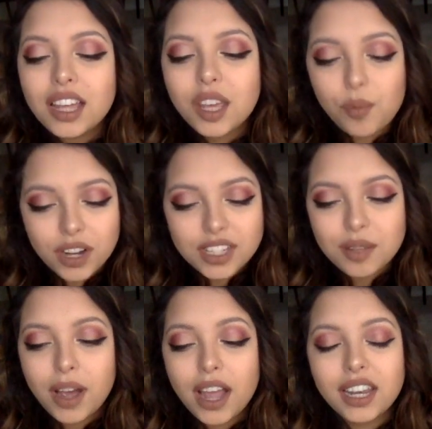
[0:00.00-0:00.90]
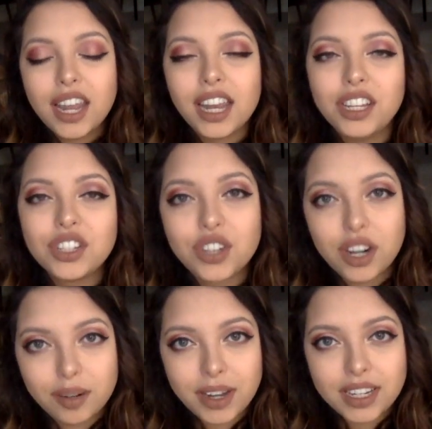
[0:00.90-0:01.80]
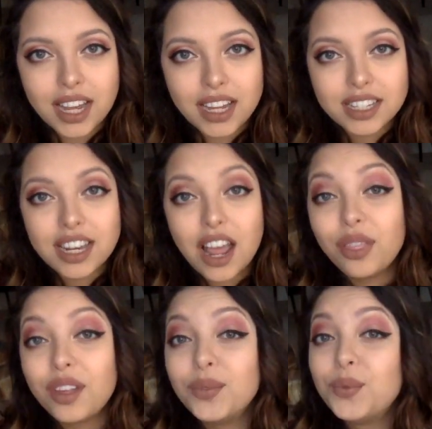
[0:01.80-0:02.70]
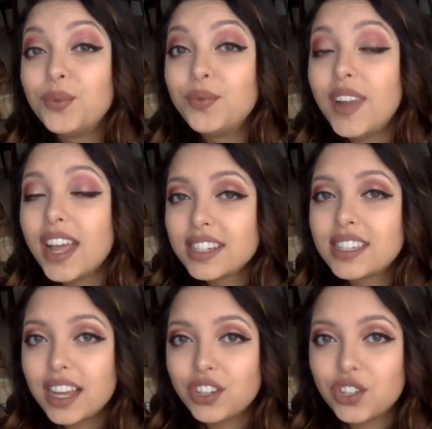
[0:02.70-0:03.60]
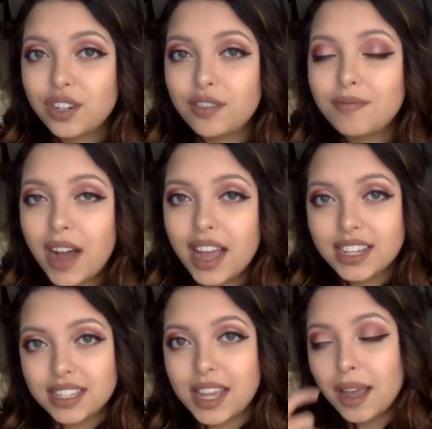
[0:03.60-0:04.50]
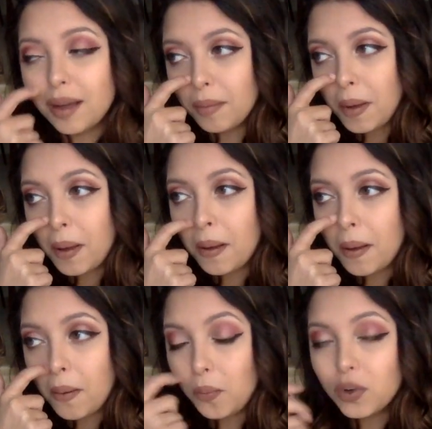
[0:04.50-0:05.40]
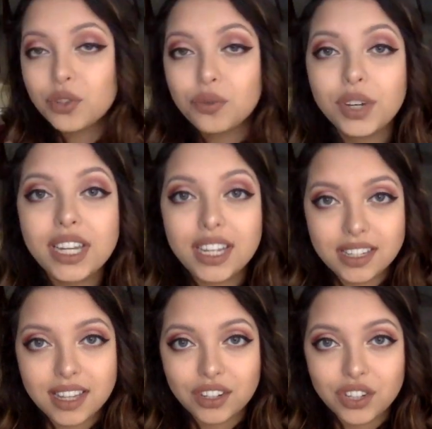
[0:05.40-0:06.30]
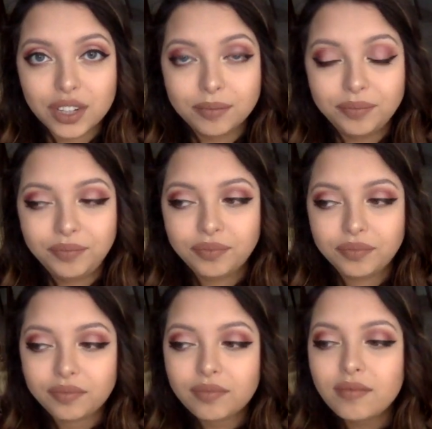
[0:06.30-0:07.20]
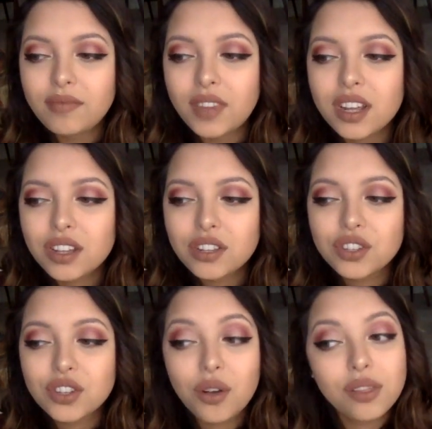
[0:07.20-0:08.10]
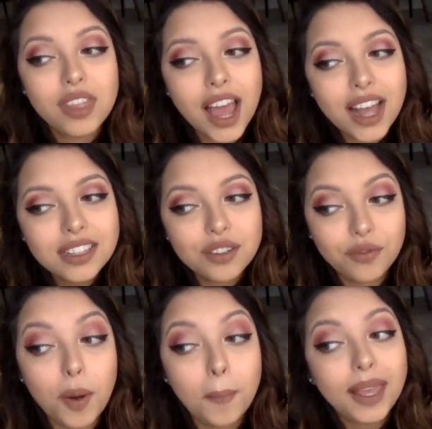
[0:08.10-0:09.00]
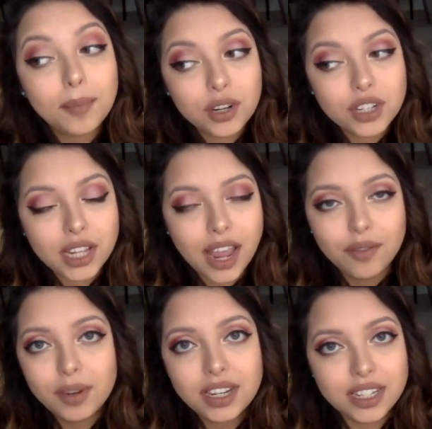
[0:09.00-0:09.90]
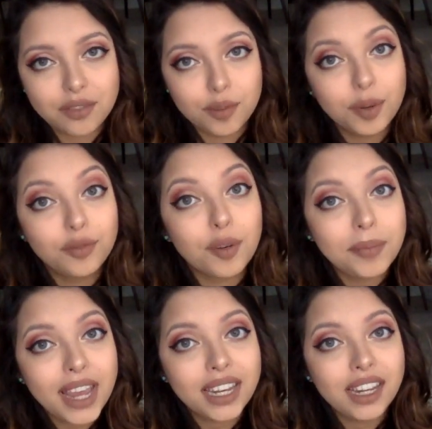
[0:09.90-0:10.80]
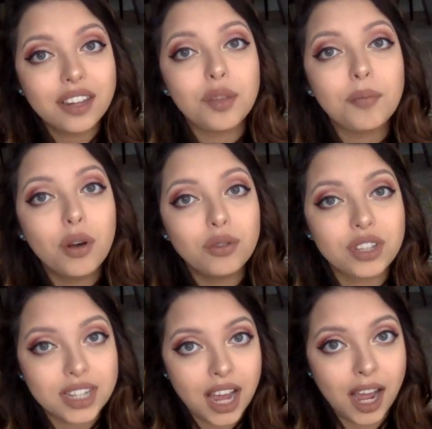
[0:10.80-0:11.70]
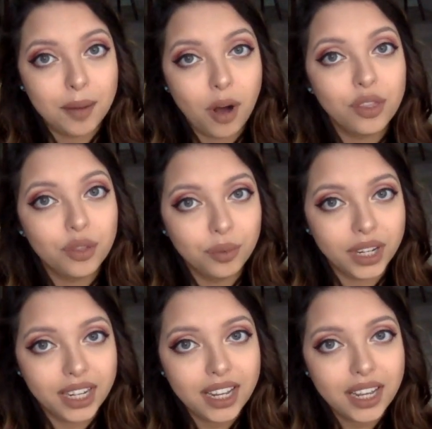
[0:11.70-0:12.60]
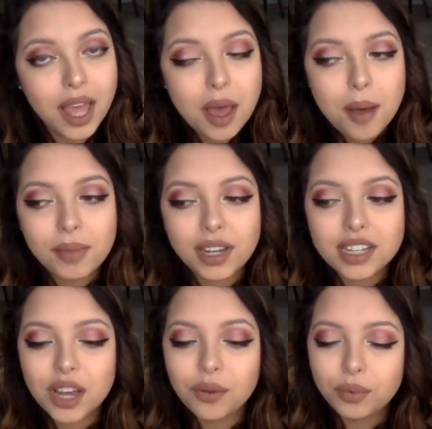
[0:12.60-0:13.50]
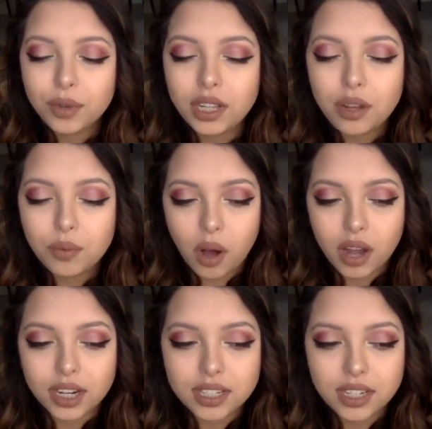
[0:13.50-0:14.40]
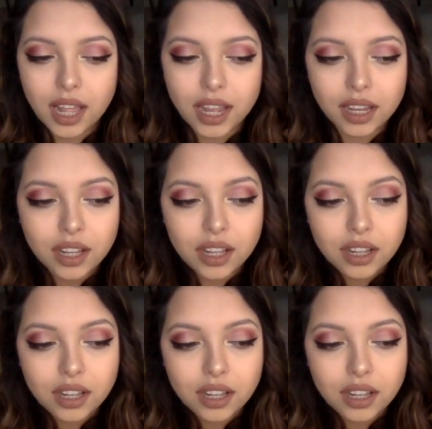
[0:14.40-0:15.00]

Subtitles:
He pressed the button and he started my test. Now the next section of my exam was a reading section. So that's, for me personally, everybody's different, but for me I needed the most time on the reading because I really wanted to like